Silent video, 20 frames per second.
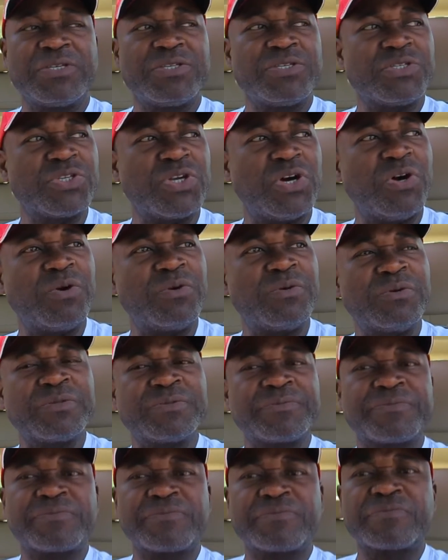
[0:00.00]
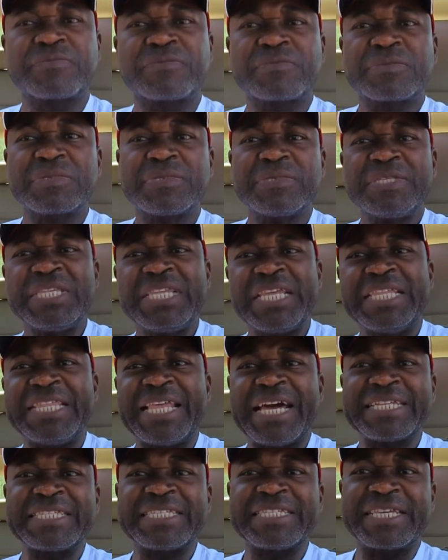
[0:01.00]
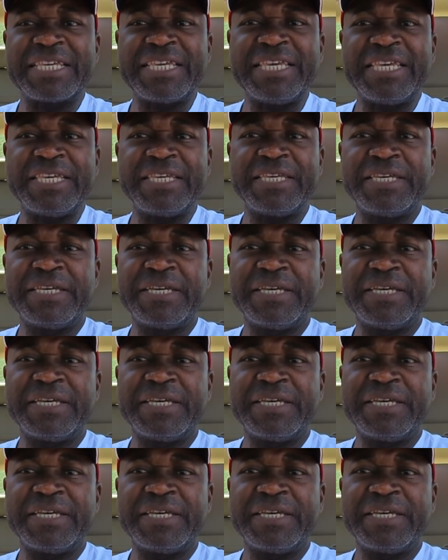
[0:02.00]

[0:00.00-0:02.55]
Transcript: So that's the key.